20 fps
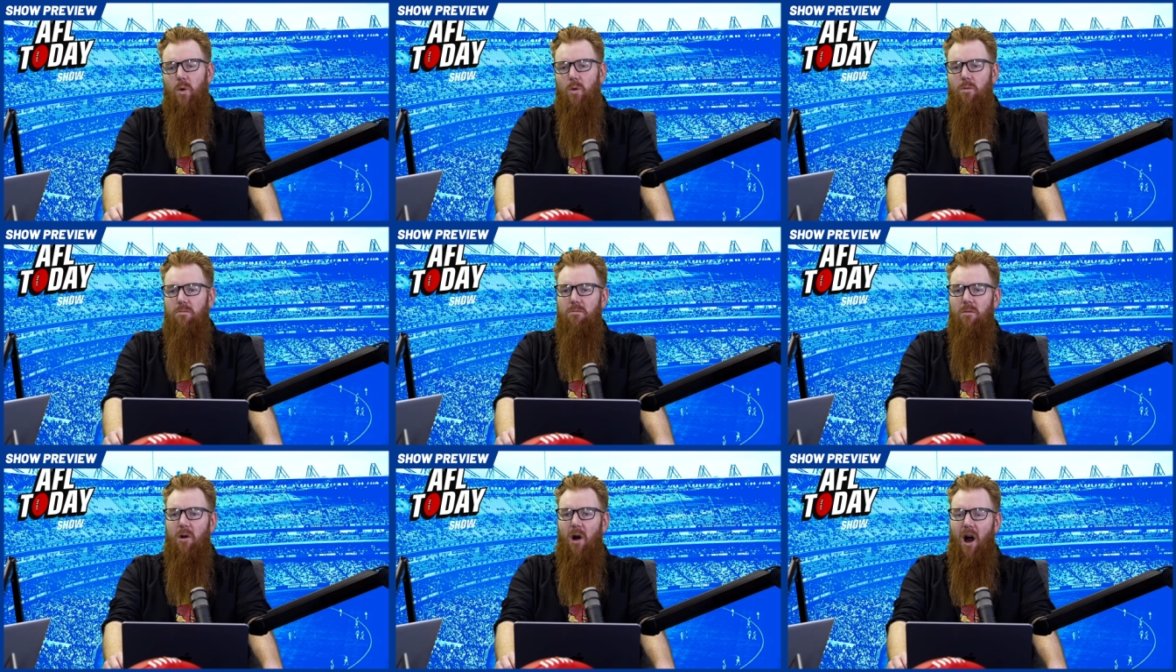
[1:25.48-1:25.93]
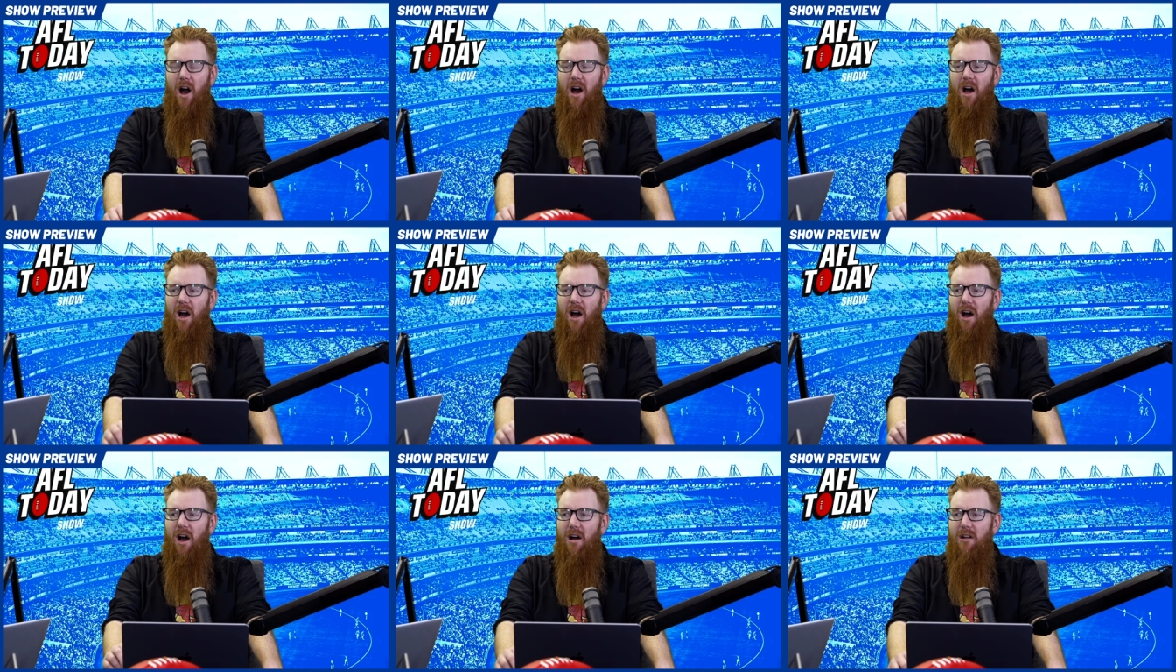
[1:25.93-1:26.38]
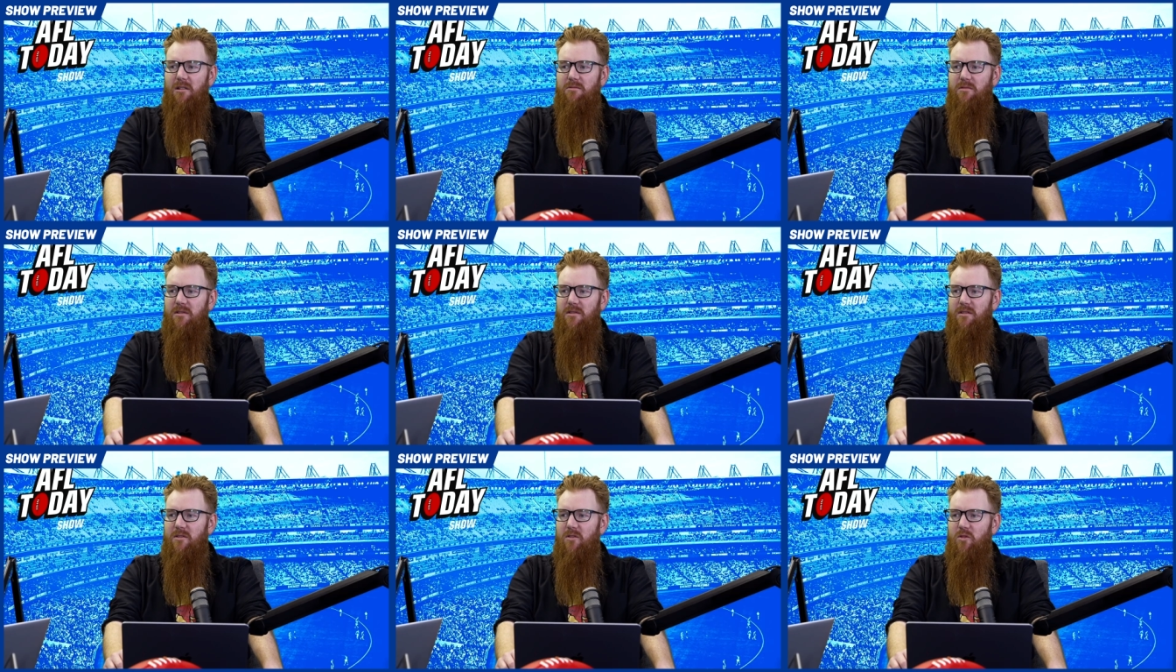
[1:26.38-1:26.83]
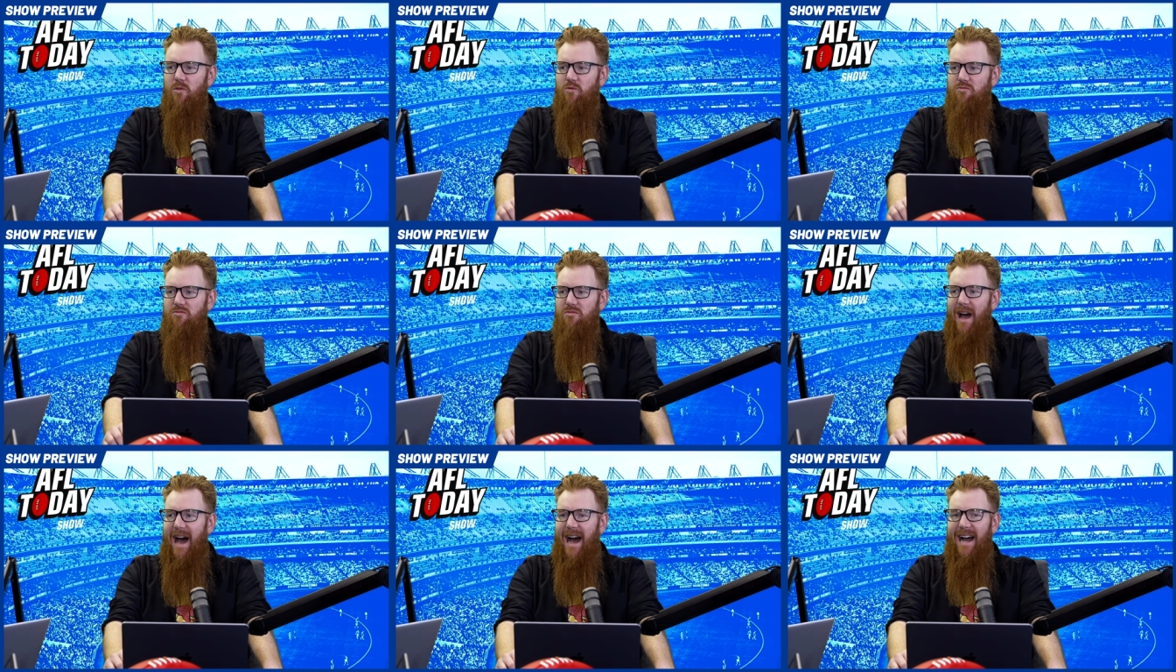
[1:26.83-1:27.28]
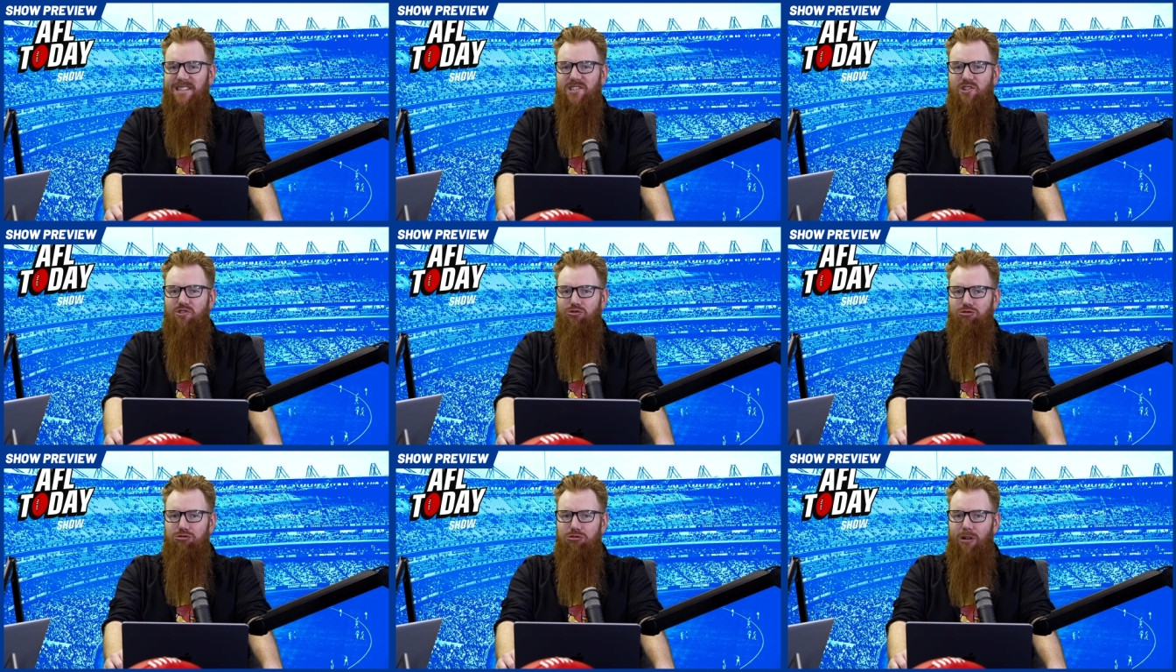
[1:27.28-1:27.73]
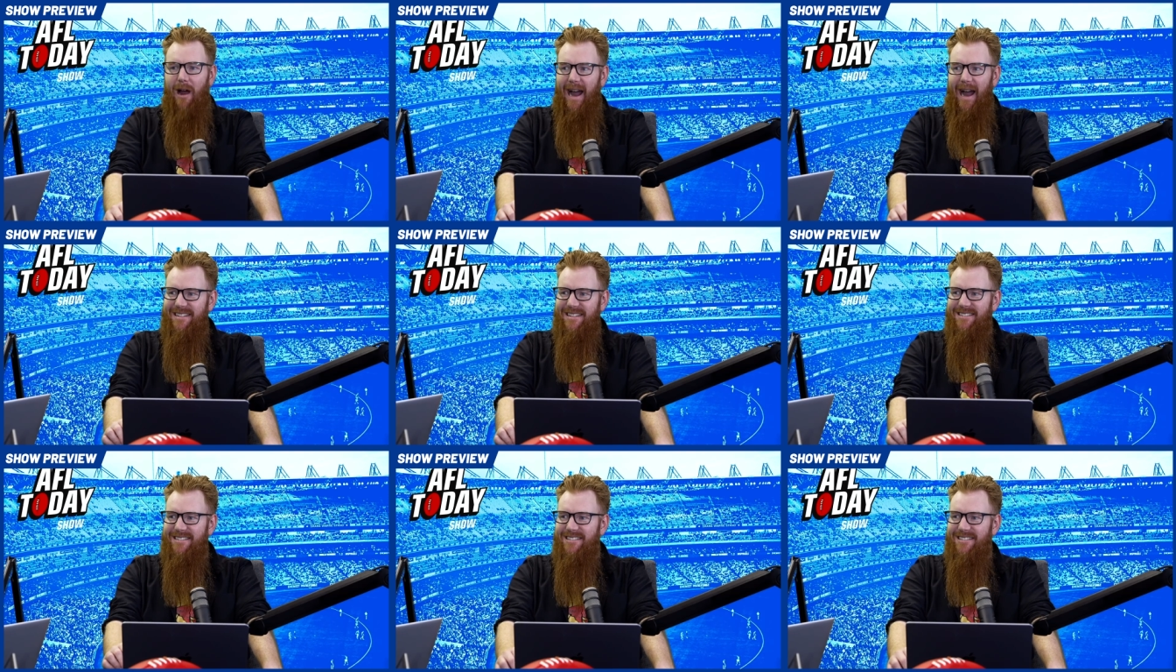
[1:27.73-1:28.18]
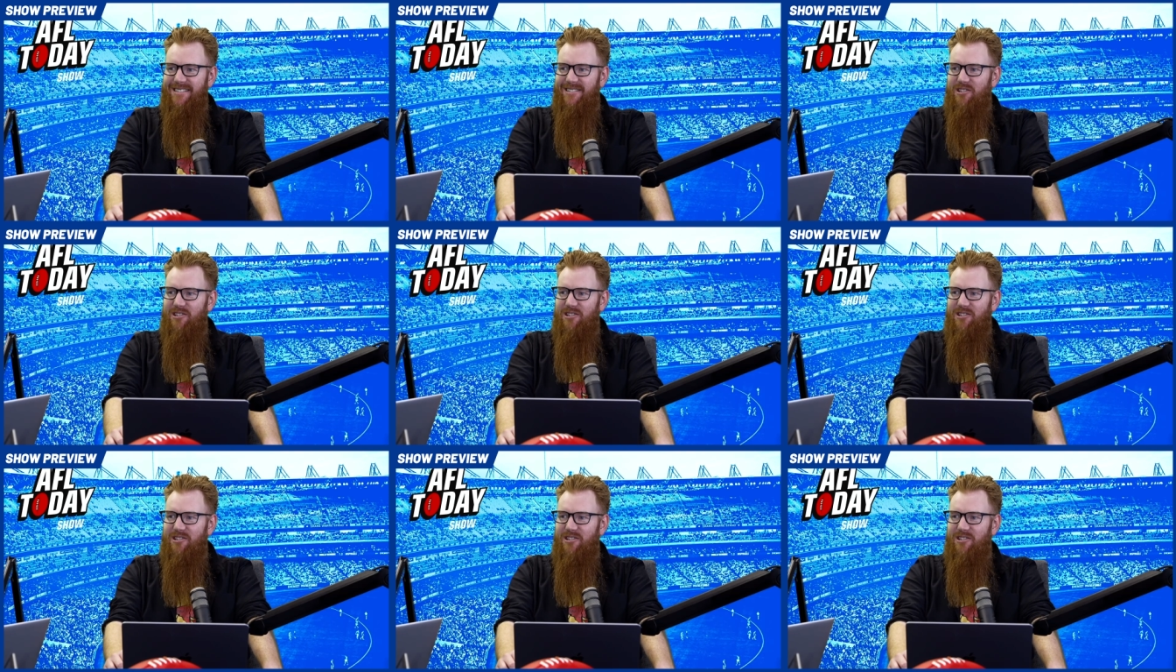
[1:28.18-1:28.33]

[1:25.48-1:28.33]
oh, it's great.